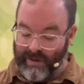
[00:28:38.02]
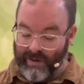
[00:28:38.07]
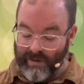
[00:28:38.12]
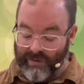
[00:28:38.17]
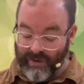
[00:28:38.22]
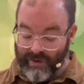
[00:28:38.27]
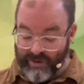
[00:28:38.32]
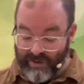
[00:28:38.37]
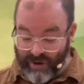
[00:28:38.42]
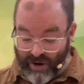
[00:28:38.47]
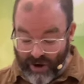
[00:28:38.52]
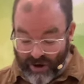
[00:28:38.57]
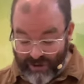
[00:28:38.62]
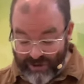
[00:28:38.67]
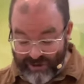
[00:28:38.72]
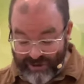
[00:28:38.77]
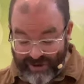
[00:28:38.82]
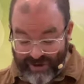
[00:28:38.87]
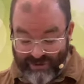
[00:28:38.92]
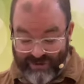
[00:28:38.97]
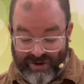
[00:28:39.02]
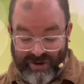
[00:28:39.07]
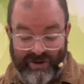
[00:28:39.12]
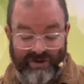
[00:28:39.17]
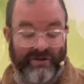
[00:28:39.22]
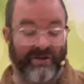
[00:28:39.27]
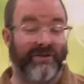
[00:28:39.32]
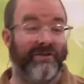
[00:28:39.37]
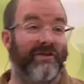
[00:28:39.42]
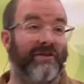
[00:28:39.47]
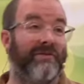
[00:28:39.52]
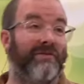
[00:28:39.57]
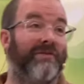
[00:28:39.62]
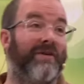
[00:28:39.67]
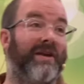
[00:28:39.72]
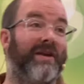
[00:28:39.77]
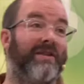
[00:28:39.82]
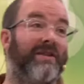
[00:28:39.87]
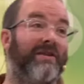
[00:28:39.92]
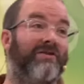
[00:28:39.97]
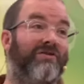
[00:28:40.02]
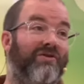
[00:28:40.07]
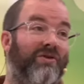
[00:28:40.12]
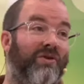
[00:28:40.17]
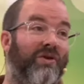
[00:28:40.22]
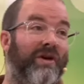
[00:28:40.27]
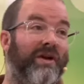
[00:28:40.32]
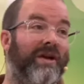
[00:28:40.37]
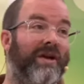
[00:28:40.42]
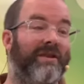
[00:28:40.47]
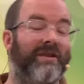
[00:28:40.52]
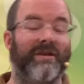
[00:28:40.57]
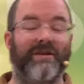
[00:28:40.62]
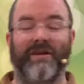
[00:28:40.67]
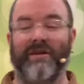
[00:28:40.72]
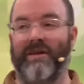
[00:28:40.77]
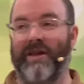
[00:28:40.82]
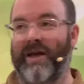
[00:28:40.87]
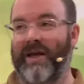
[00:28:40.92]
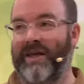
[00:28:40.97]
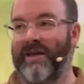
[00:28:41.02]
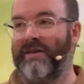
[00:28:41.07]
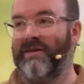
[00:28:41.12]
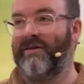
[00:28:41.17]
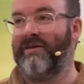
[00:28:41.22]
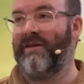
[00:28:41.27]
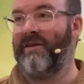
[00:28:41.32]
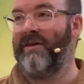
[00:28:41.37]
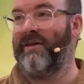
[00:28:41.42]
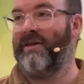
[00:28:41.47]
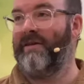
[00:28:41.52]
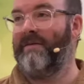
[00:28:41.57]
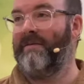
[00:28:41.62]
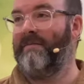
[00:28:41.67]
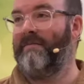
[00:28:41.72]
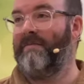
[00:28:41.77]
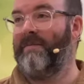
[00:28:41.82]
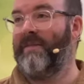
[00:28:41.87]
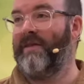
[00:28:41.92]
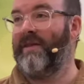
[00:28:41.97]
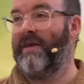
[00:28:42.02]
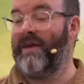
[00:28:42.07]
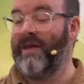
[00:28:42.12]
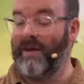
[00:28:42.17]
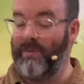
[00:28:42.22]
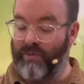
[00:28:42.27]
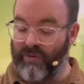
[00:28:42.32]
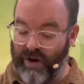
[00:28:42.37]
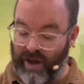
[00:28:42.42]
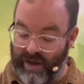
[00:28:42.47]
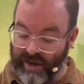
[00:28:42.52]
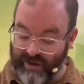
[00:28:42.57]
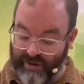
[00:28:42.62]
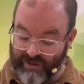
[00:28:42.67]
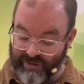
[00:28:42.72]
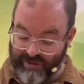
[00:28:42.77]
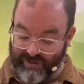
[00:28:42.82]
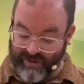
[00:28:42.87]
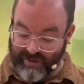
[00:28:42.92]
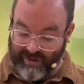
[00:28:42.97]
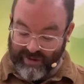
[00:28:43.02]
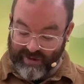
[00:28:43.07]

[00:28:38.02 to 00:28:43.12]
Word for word: then turn to Jesus and find the joy and the delight that he brings.